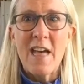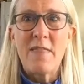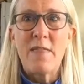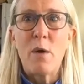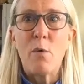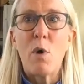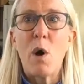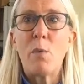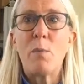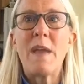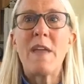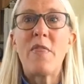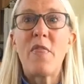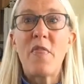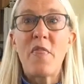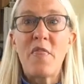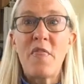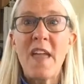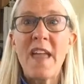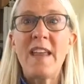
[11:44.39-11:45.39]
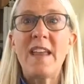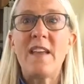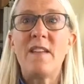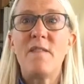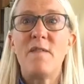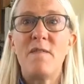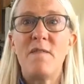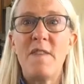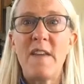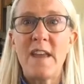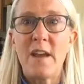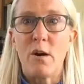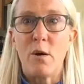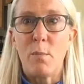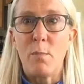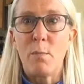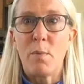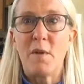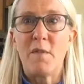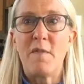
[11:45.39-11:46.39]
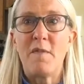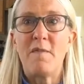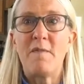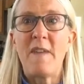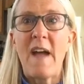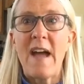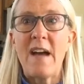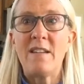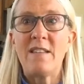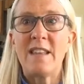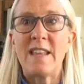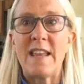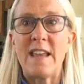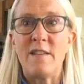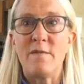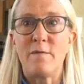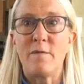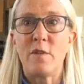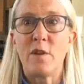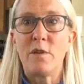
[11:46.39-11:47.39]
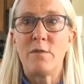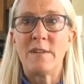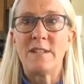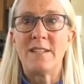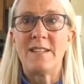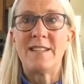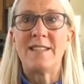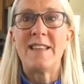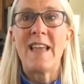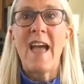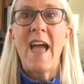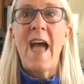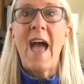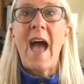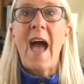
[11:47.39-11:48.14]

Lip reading: that what we think and feel profoundly influences